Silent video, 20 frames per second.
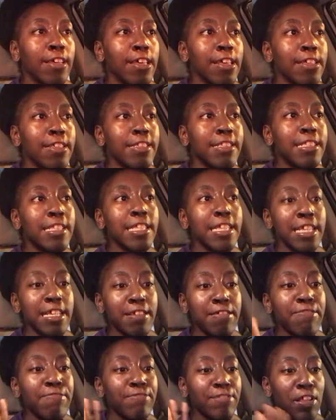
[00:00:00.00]
it
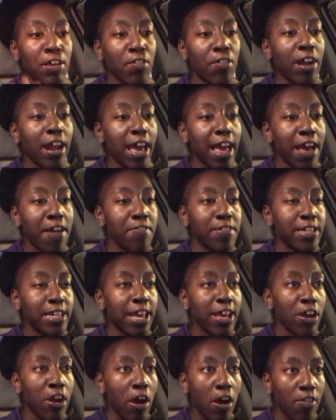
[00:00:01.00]
seems that when I have a
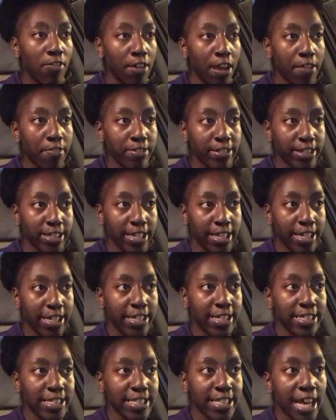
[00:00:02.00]
day off,
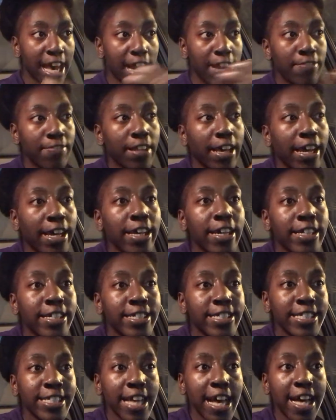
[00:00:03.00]
everything is kind of like a
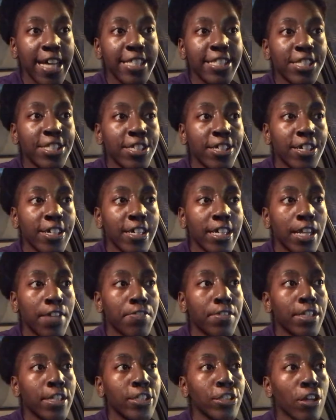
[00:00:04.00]
disaster and
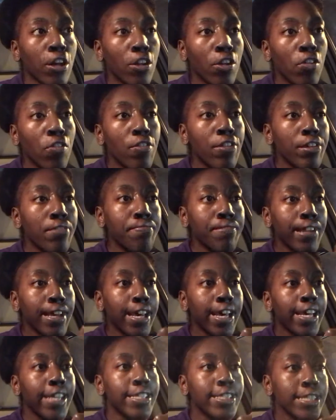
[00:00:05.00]
everything's all over the
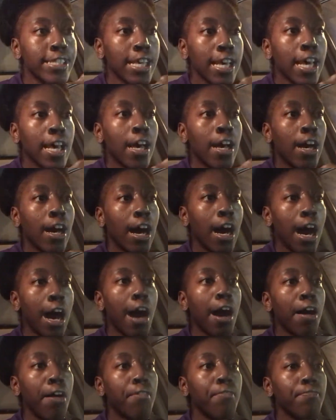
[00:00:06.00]
place.
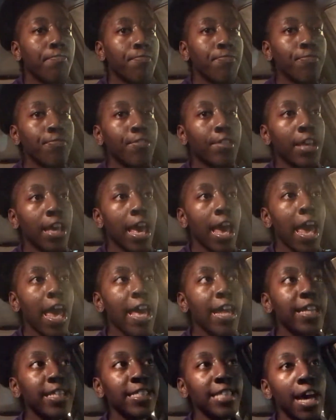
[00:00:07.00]

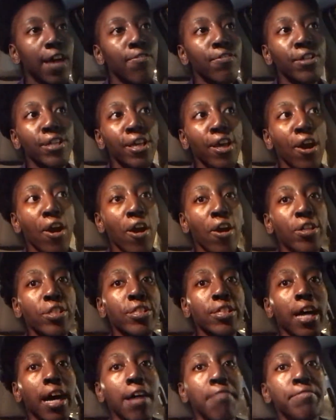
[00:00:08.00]
And it's not really a
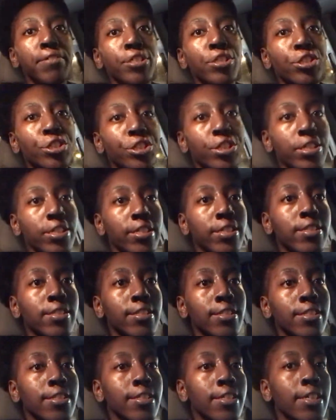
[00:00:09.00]
hard job, it's just,
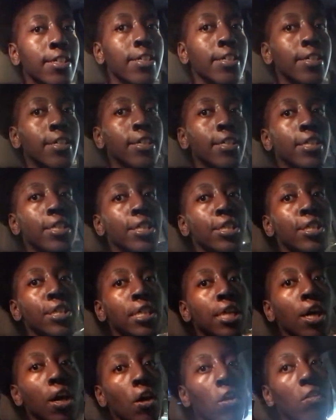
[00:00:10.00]

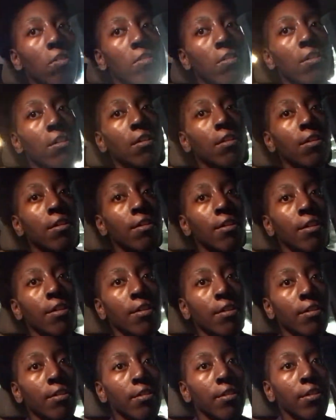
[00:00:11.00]
you know,
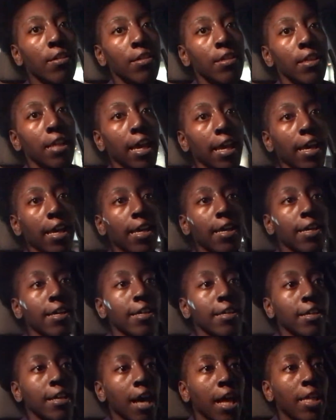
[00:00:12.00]
like,
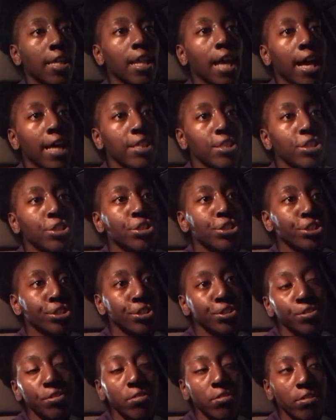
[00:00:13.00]
a lot to
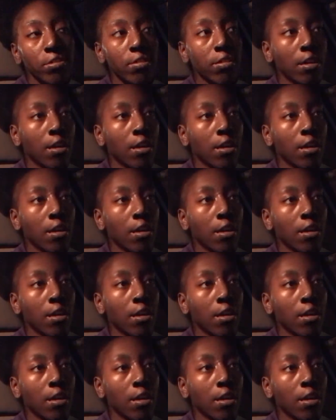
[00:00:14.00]
do.